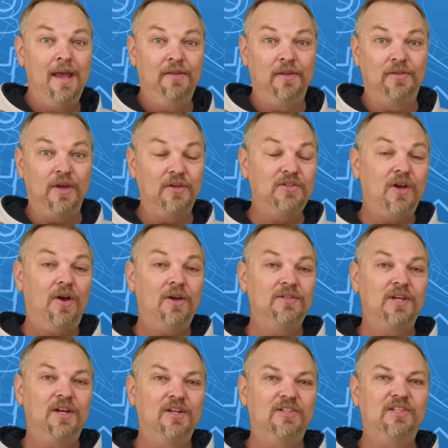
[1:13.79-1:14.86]
that those
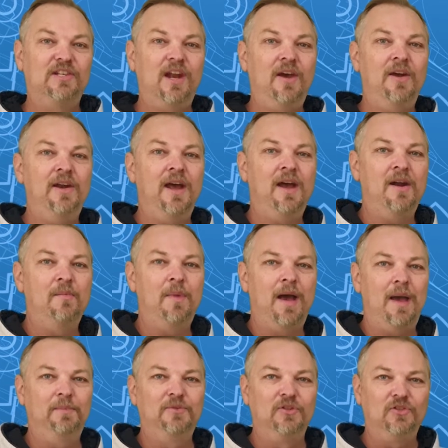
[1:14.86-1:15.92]
cars are going to slow down by
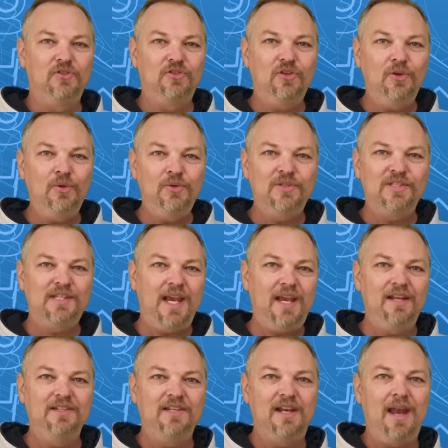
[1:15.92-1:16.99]
up to 2
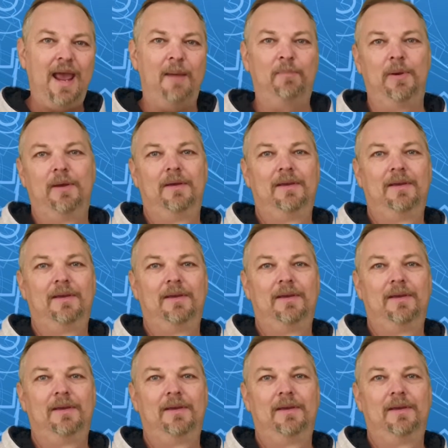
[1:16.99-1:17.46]
seconds a lap.